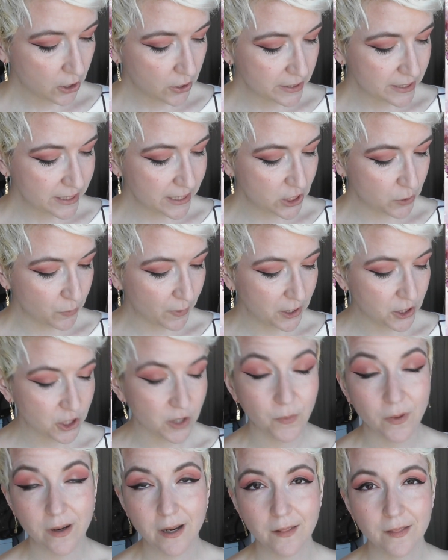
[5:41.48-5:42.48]
situation
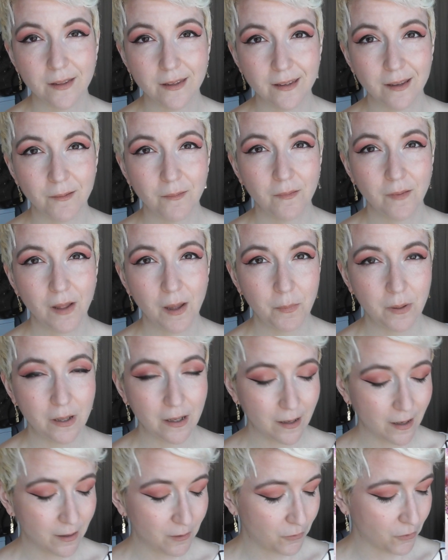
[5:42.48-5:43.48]
where nothing can happen in
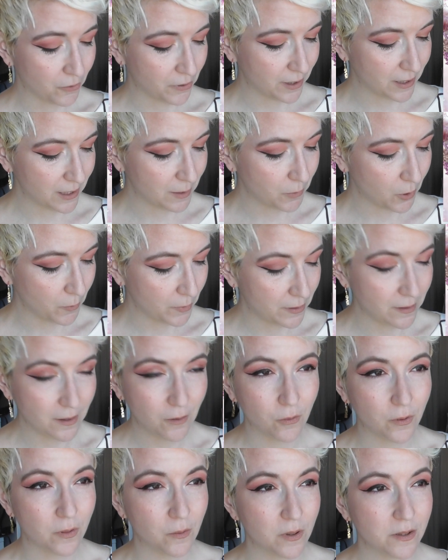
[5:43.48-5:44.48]
California at the moment,
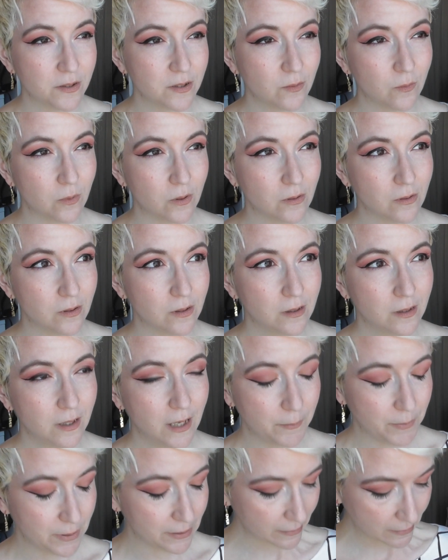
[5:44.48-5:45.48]
or the rest of the world
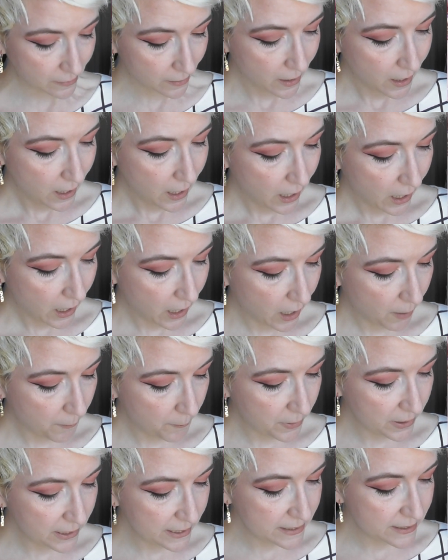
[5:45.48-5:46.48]
happened.
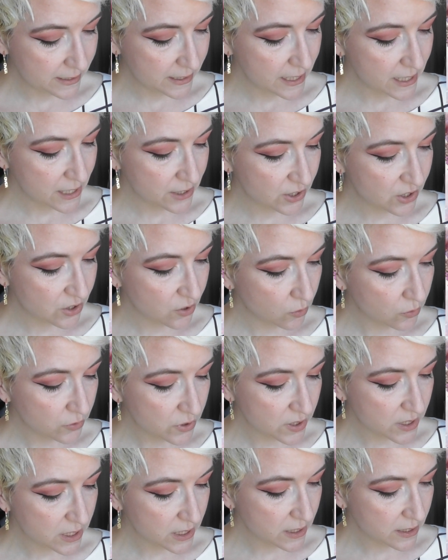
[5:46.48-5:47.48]
But is the
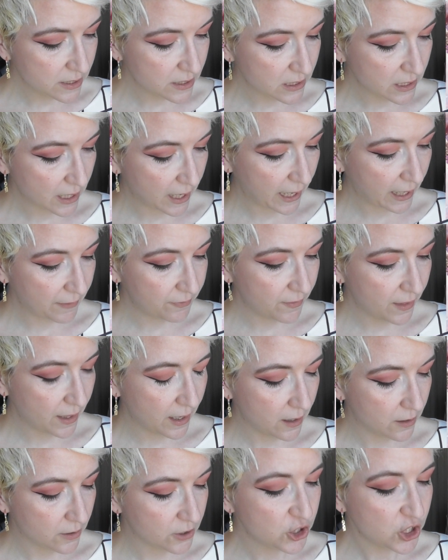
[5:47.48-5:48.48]
Solstice and
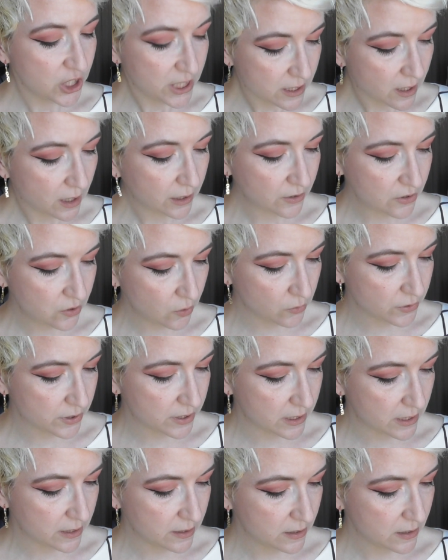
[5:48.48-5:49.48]
the She's Got
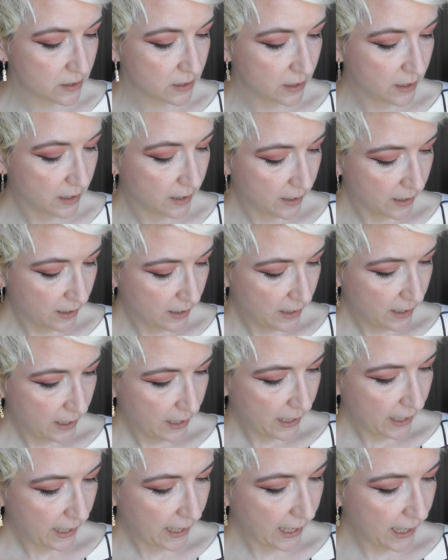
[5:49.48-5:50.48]
Solstice
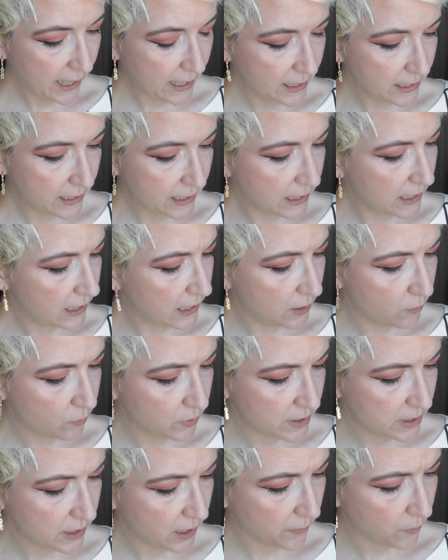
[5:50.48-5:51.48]
and the,
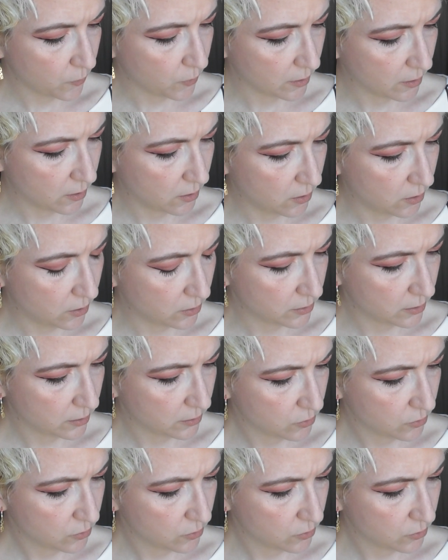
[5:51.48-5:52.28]
what's the other one called?